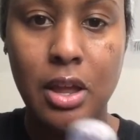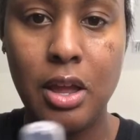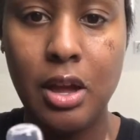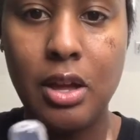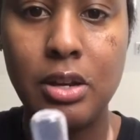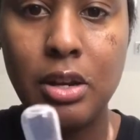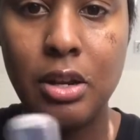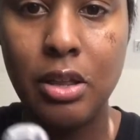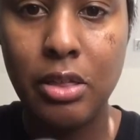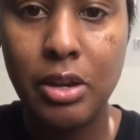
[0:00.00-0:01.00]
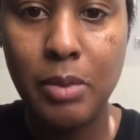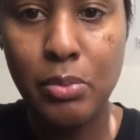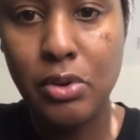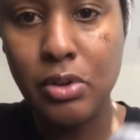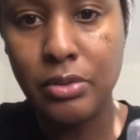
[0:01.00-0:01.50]
and the
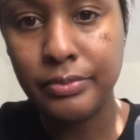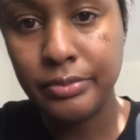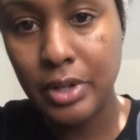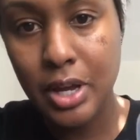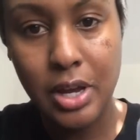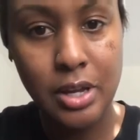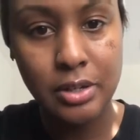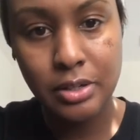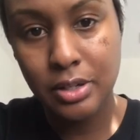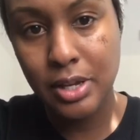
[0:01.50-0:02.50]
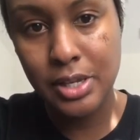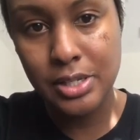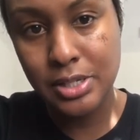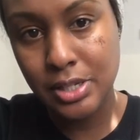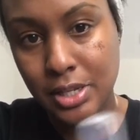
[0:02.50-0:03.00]
nipple, uh,
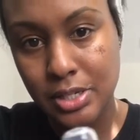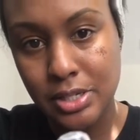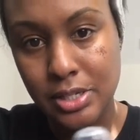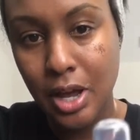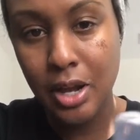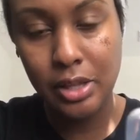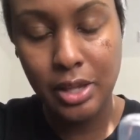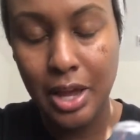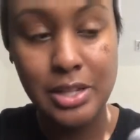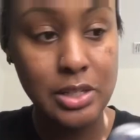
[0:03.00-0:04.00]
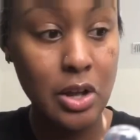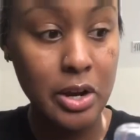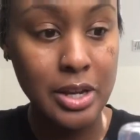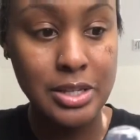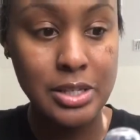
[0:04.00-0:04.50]
it's it's not as
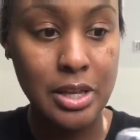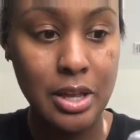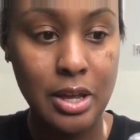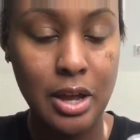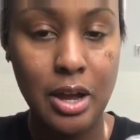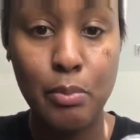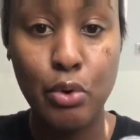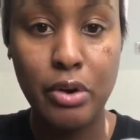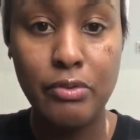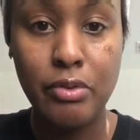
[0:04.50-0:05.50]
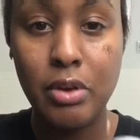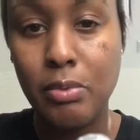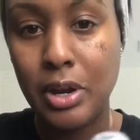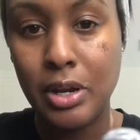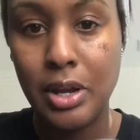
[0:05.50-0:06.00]
long as the uh, Born Free,
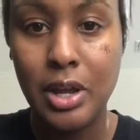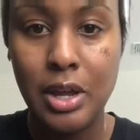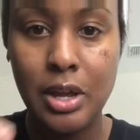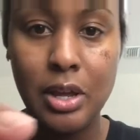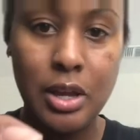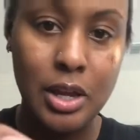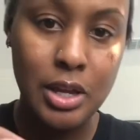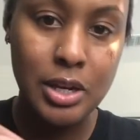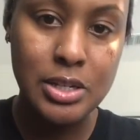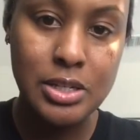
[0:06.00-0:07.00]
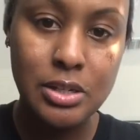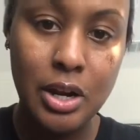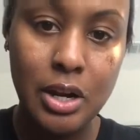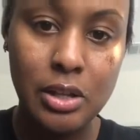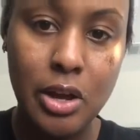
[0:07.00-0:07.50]
but it is
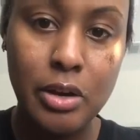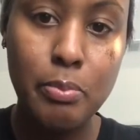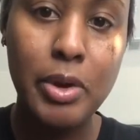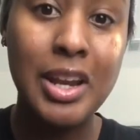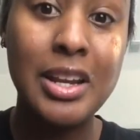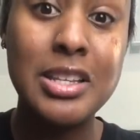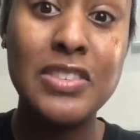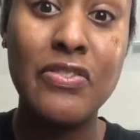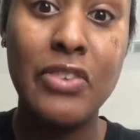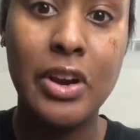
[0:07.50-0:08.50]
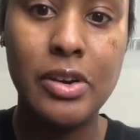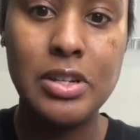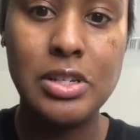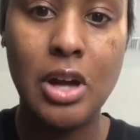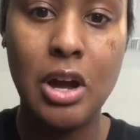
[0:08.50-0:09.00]
kind of long, but it is very
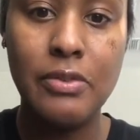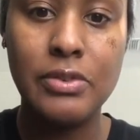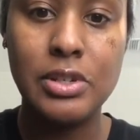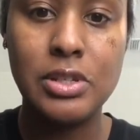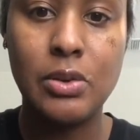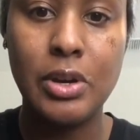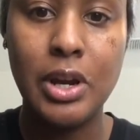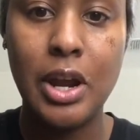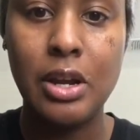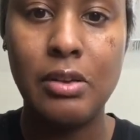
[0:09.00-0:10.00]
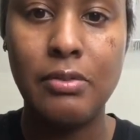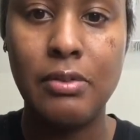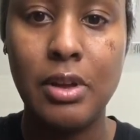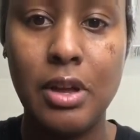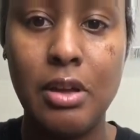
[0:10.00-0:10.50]
soft, so it kind of
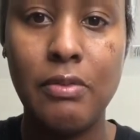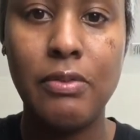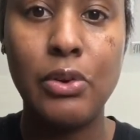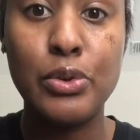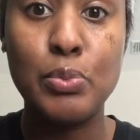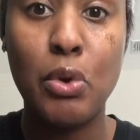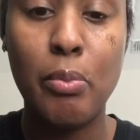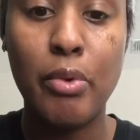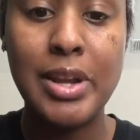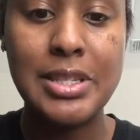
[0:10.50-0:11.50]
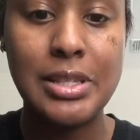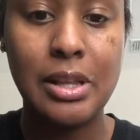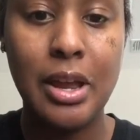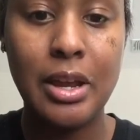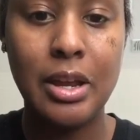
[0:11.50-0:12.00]
feels more
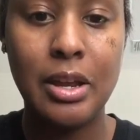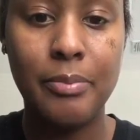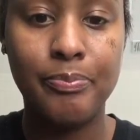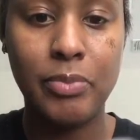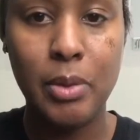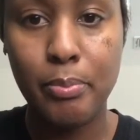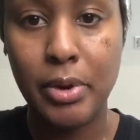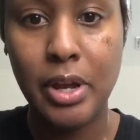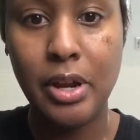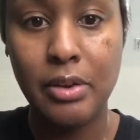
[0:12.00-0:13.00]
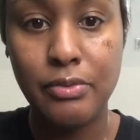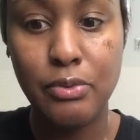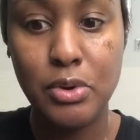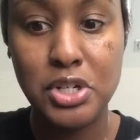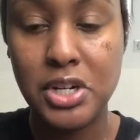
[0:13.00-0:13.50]
breast-like. But
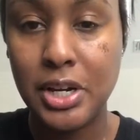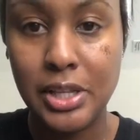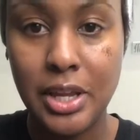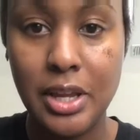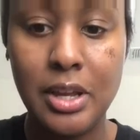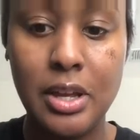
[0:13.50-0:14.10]
unfortunately,